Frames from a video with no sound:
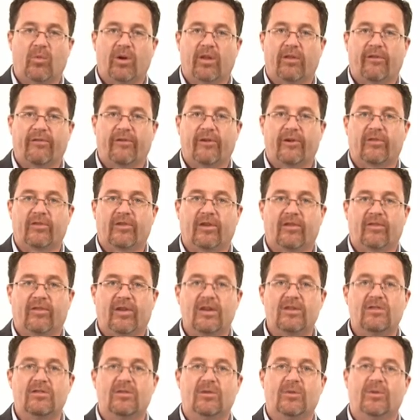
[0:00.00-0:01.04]
one of the first things
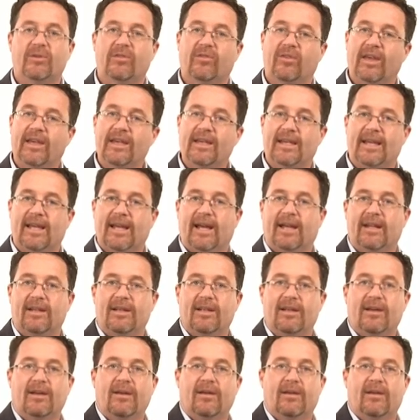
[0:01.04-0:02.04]
they do is they get